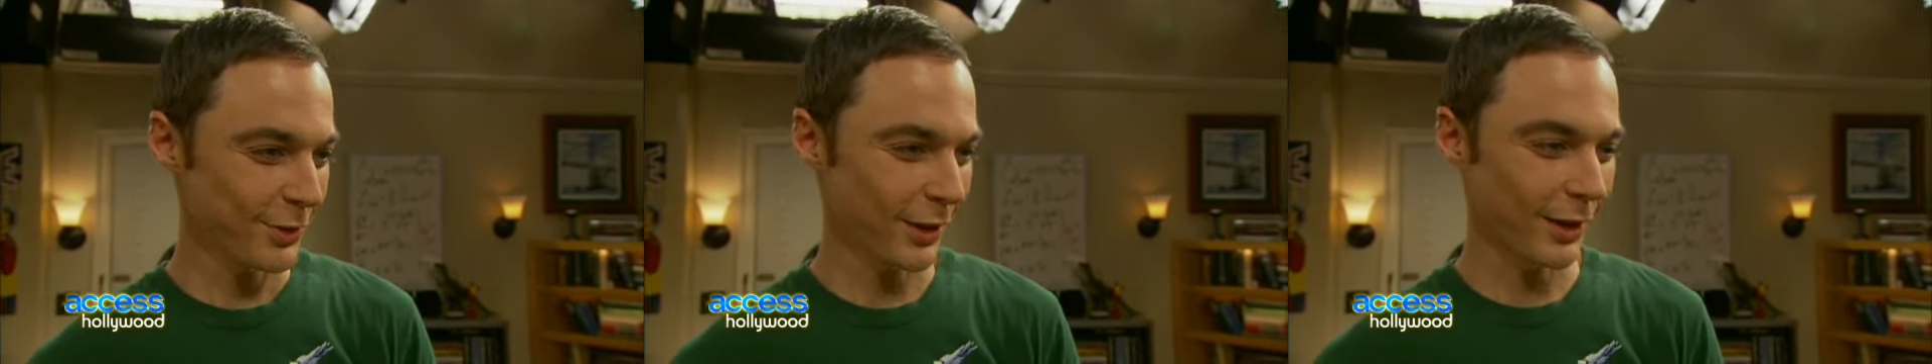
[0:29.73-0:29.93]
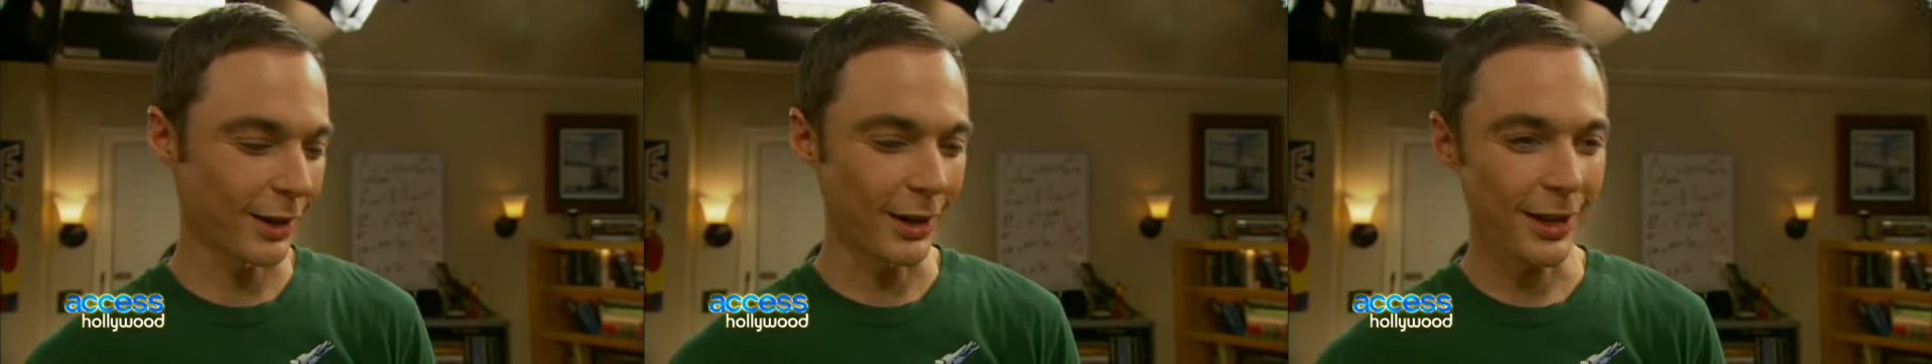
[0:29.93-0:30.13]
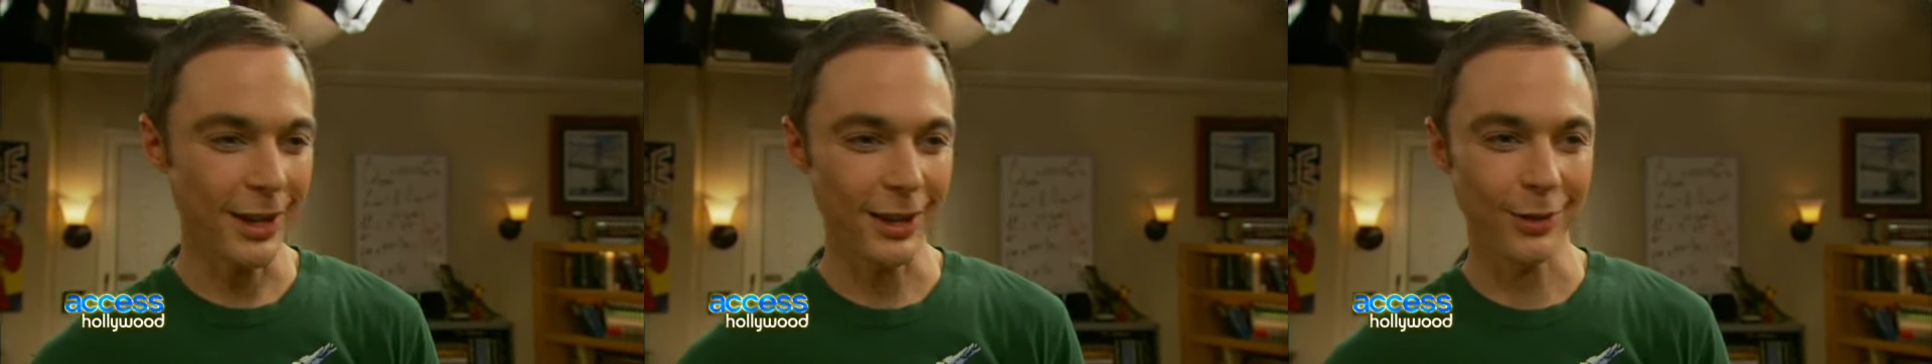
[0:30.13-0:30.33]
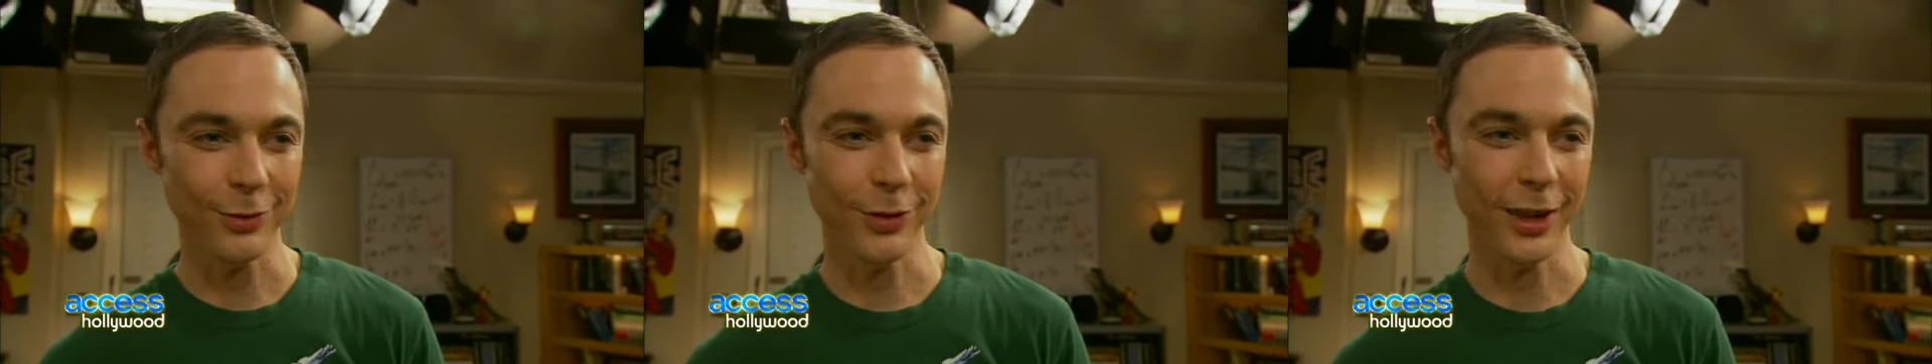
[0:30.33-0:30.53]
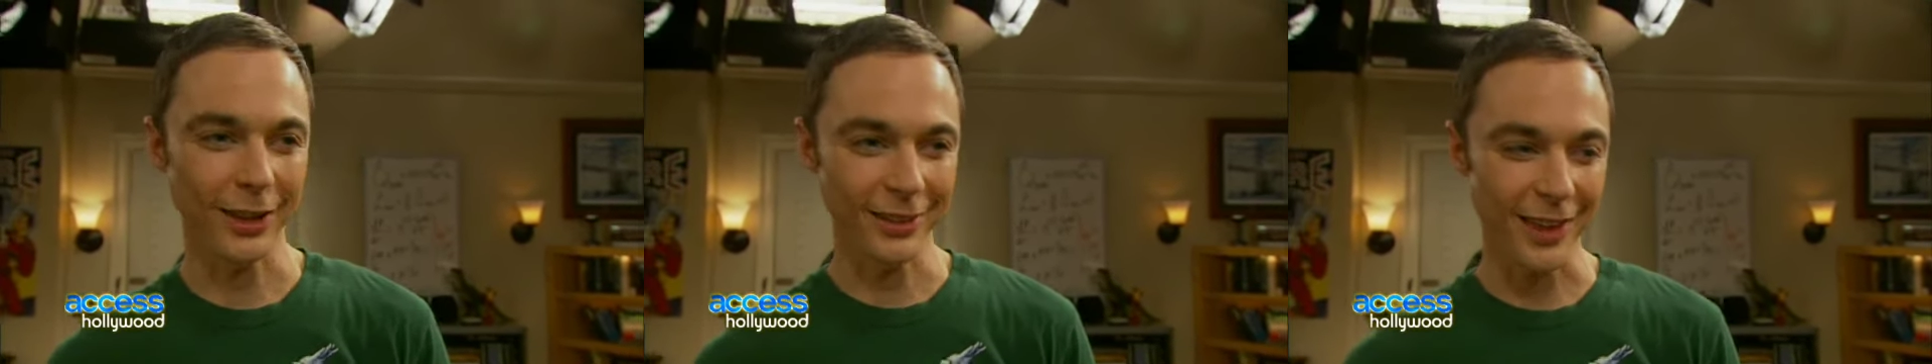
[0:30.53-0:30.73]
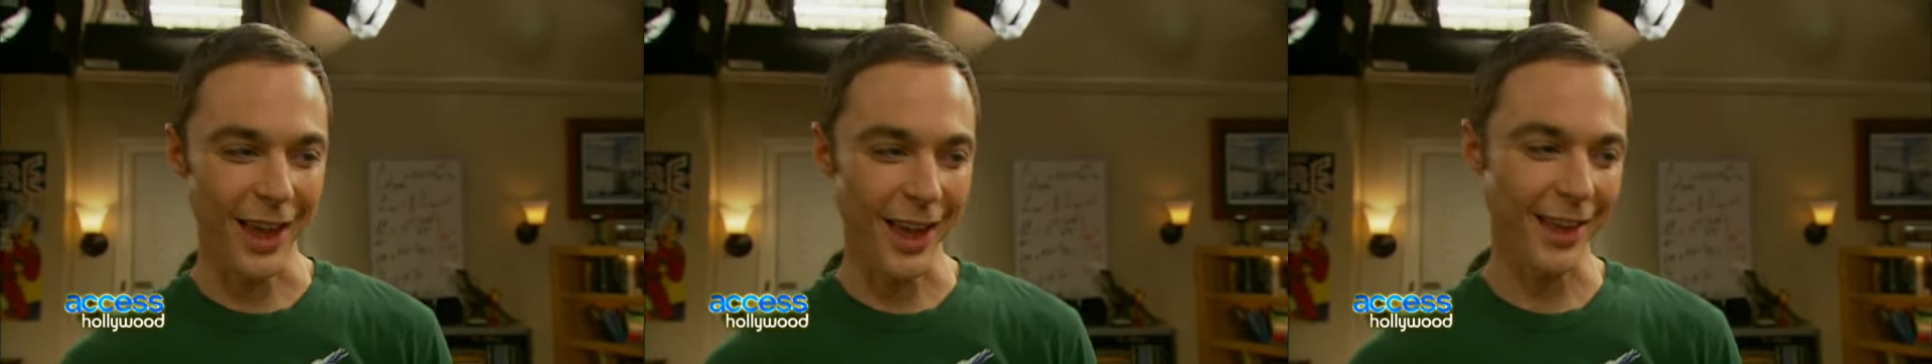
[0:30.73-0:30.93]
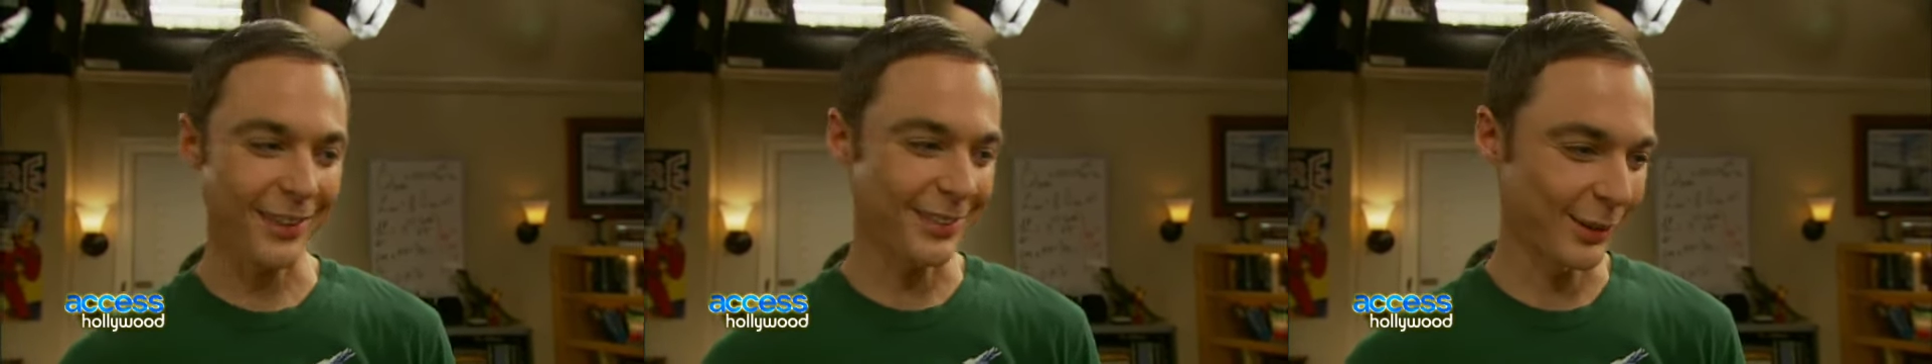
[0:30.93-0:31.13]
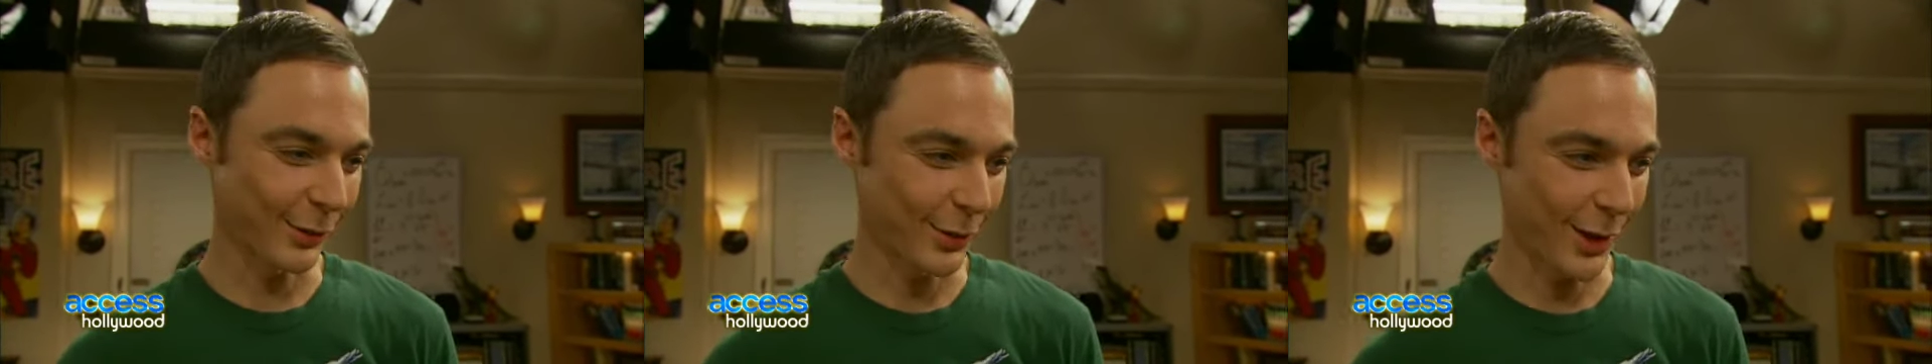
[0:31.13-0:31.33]
and he's
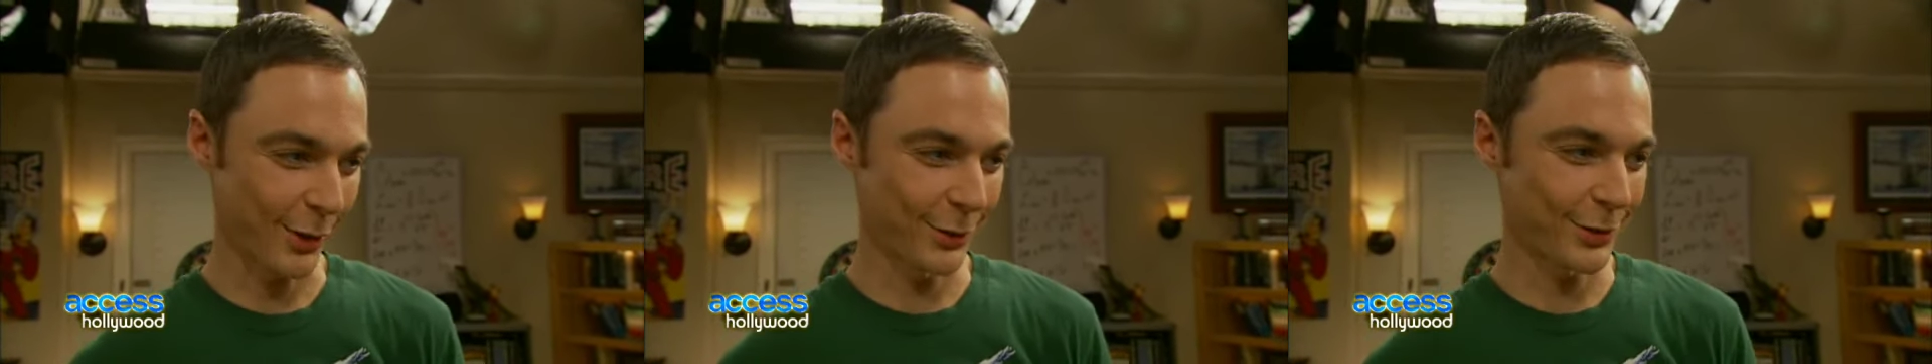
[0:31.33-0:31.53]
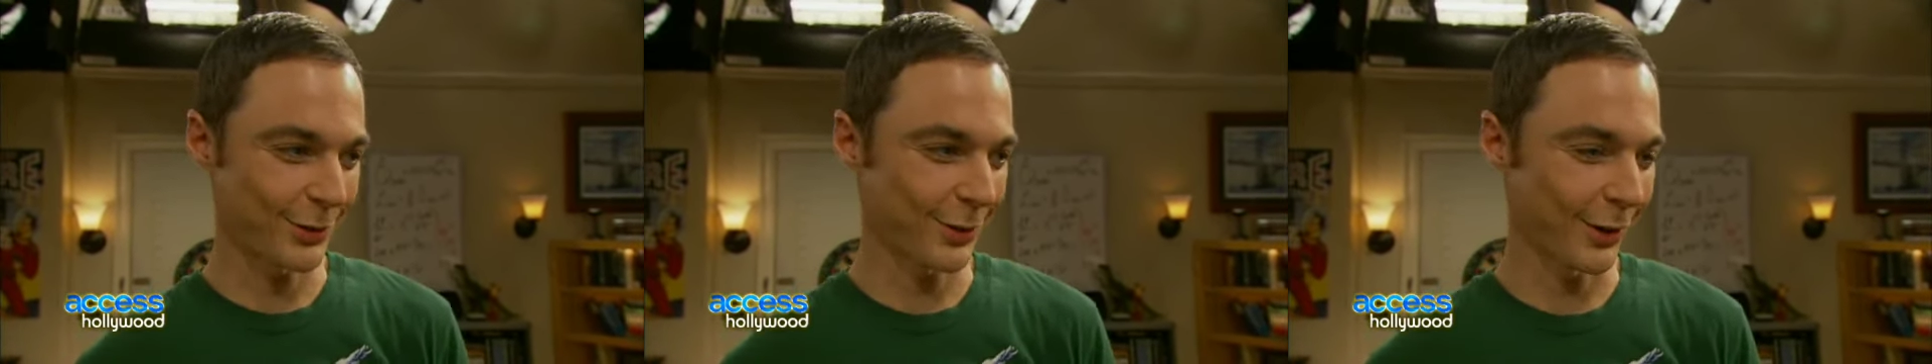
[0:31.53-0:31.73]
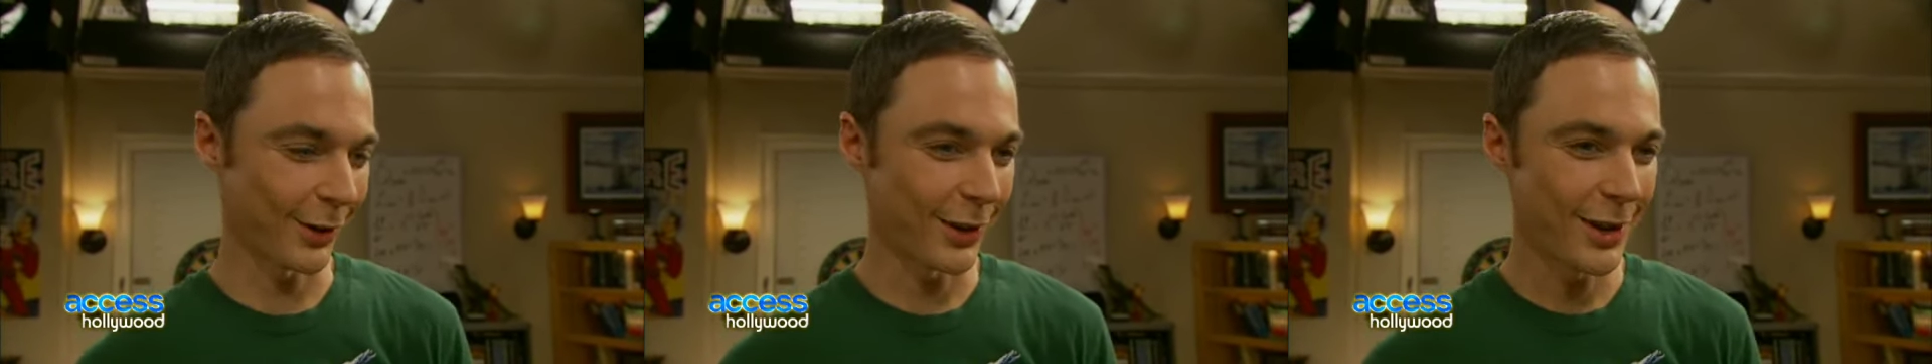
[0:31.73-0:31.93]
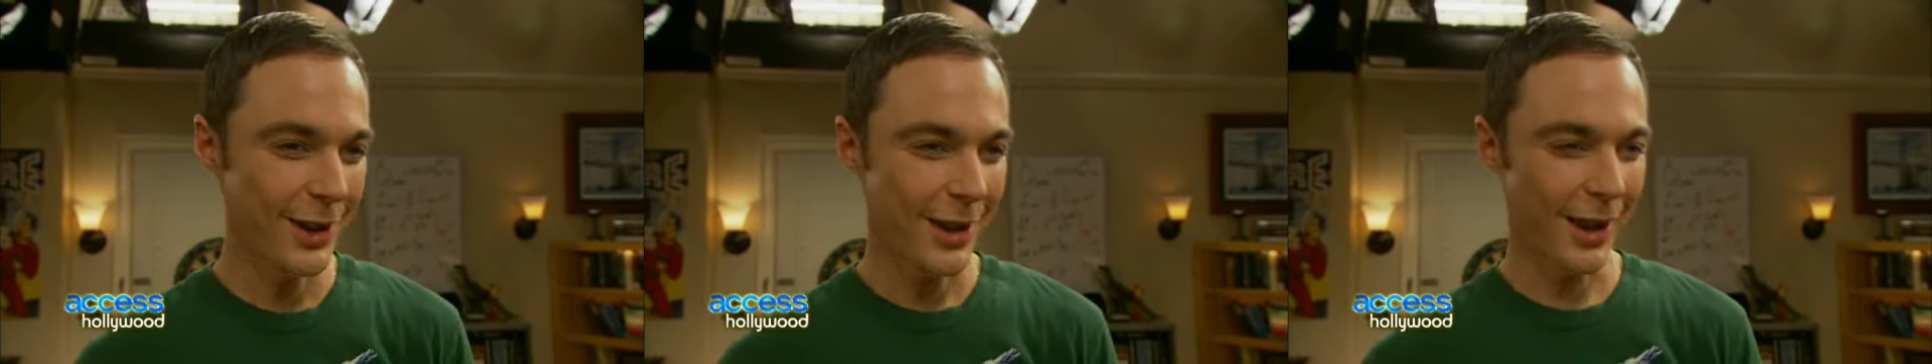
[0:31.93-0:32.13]
fantastic with Howard Stern.